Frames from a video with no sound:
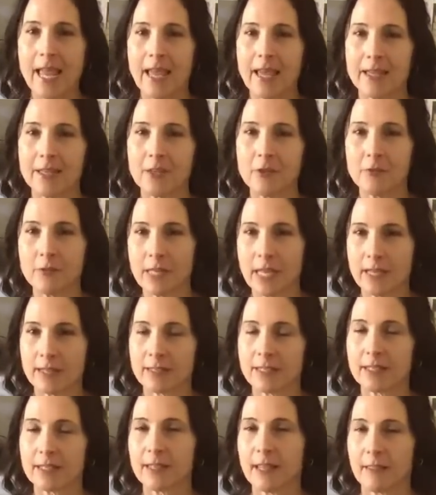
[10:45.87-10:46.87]
and you
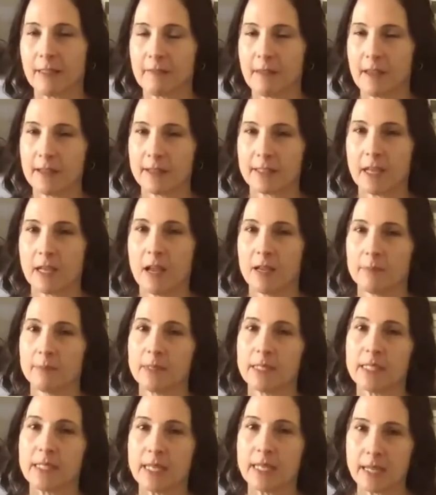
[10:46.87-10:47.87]
tend to let that
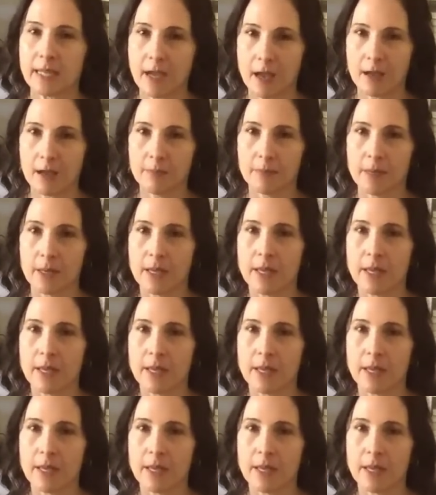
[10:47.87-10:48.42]
time sneak up.